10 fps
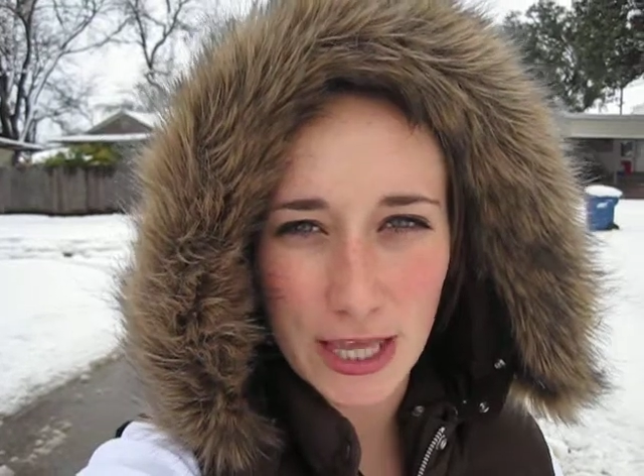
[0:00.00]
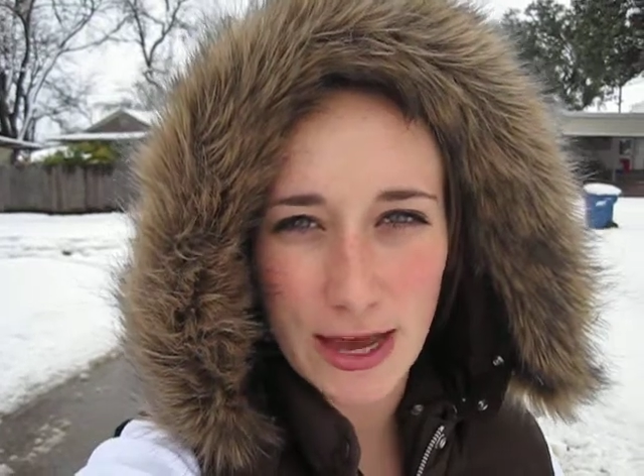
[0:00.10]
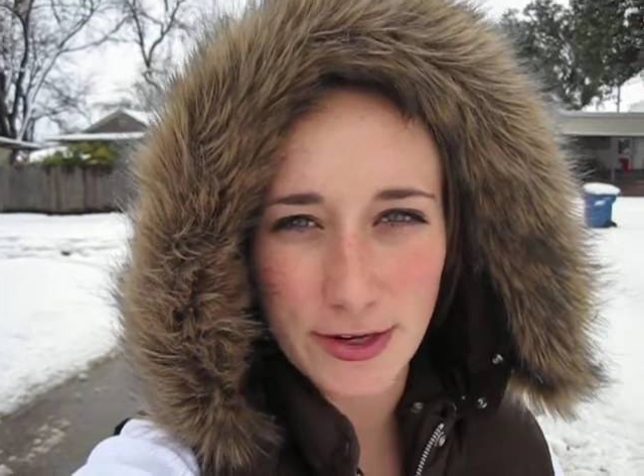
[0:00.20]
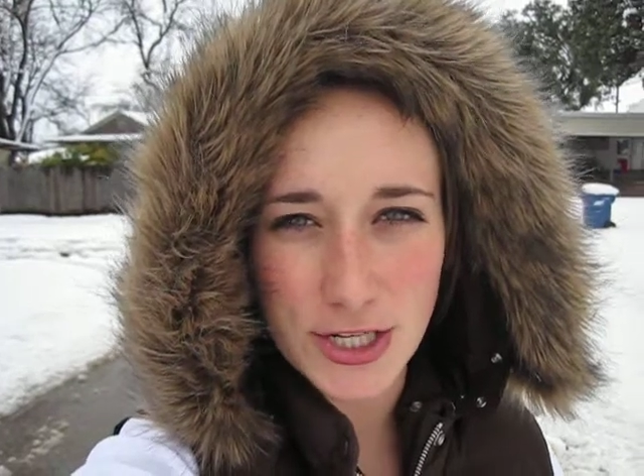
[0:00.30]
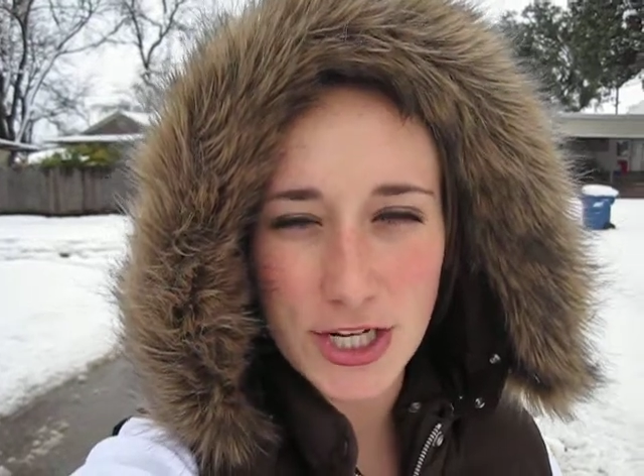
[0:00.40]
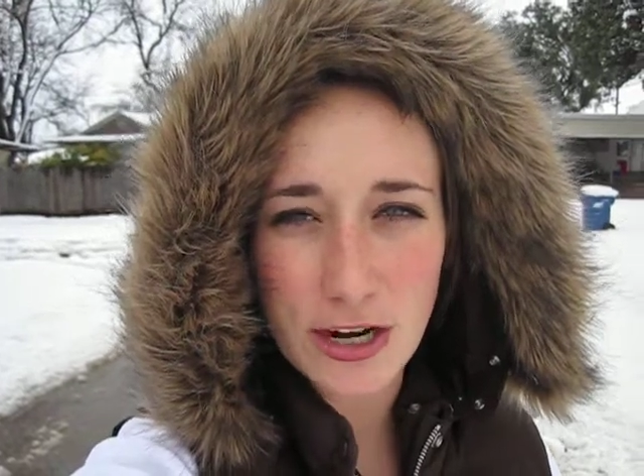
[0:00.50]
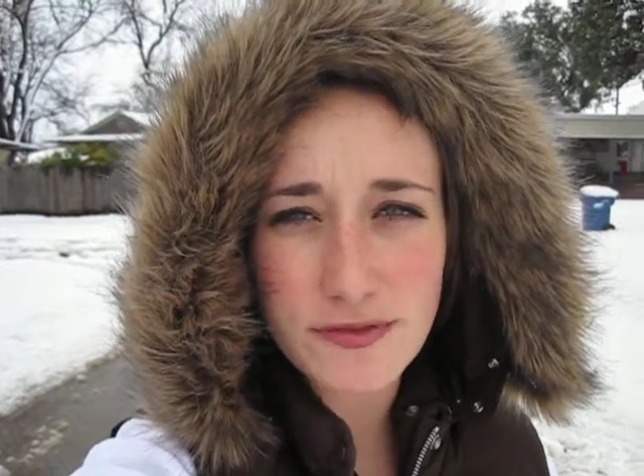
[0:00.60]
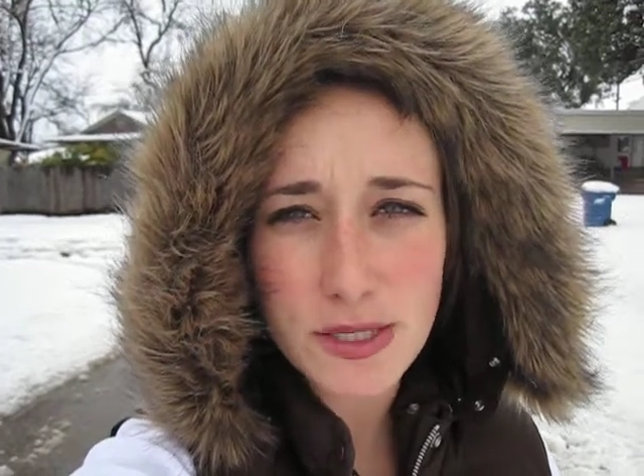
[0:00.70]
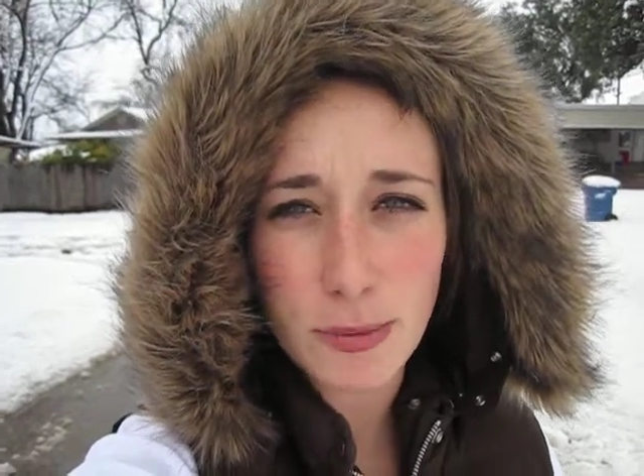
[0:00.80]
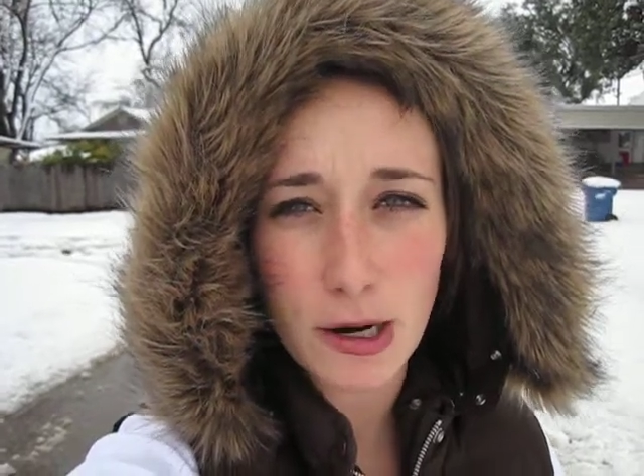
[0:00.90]
County
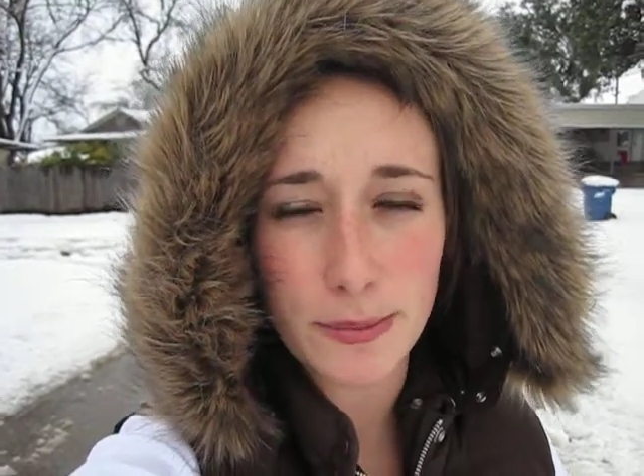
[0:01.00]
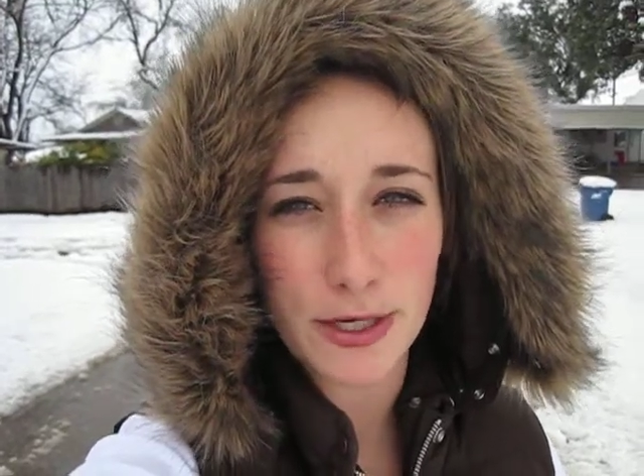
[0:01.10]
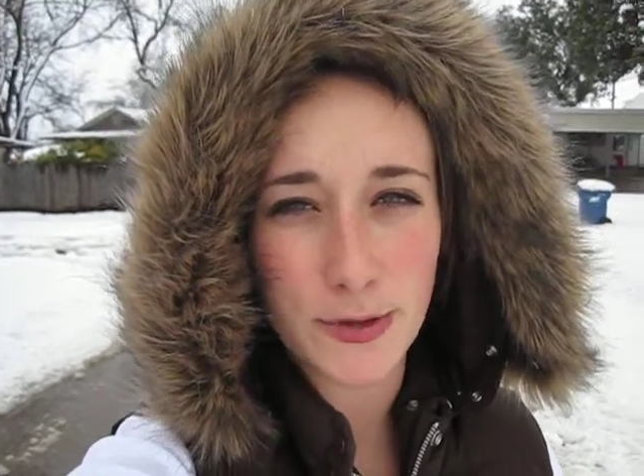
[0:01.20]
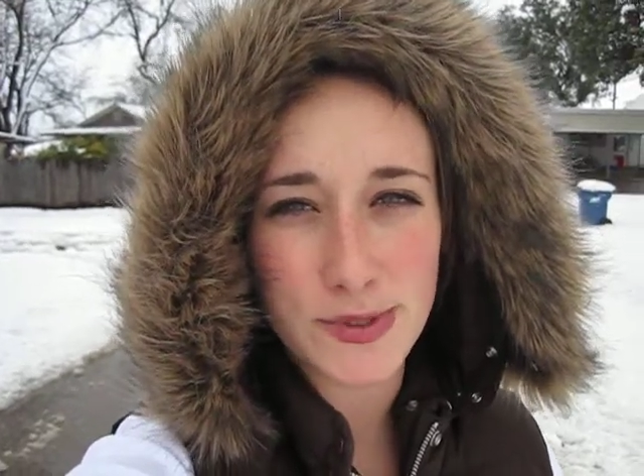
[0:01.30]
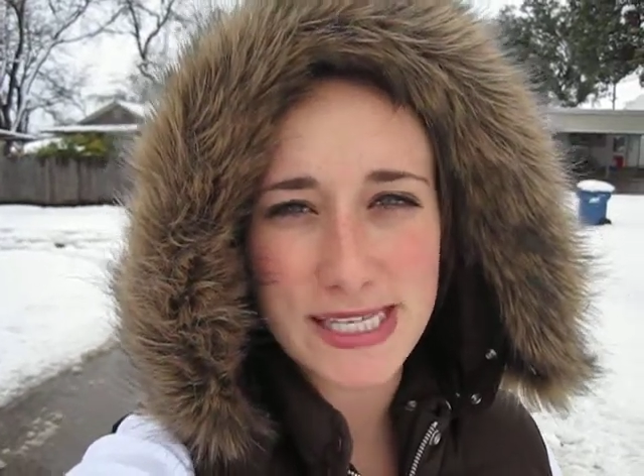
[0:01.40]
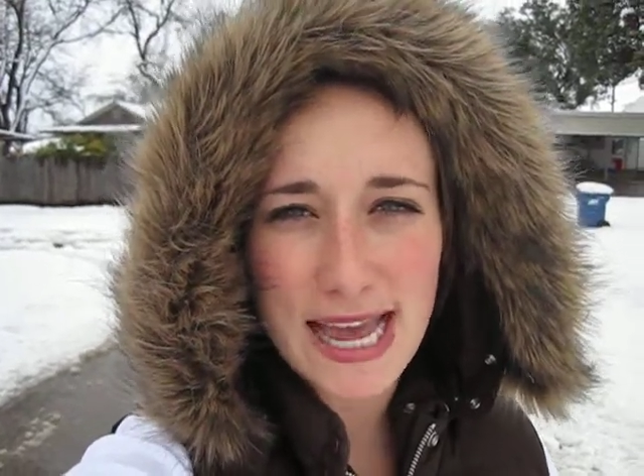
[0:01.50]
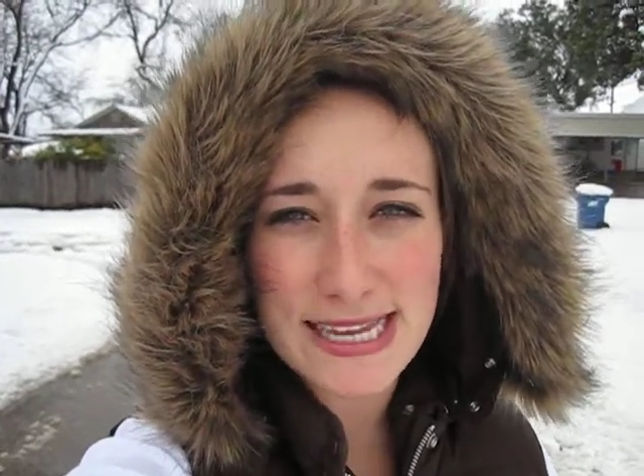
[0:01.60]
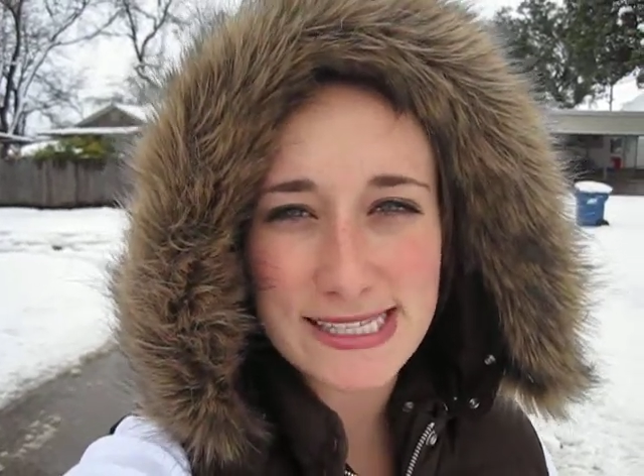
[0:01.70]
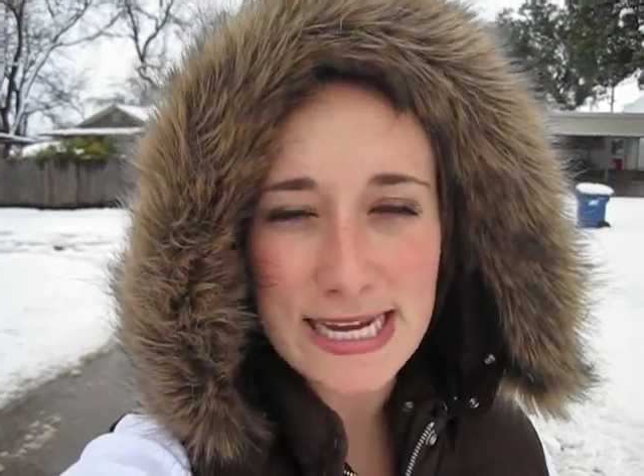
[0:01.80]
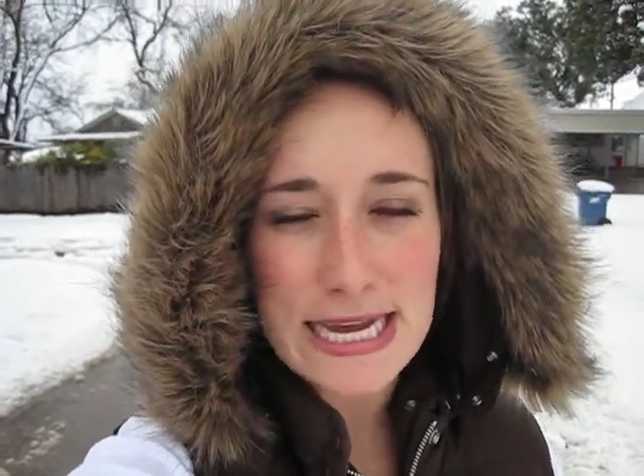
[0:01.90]
Sheriff's Department, who
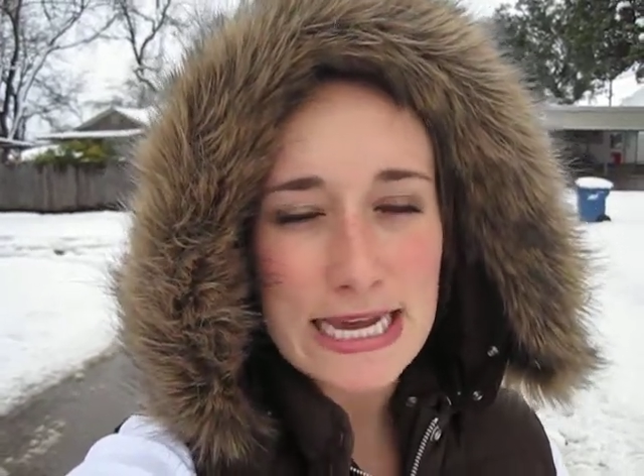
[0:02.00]
says,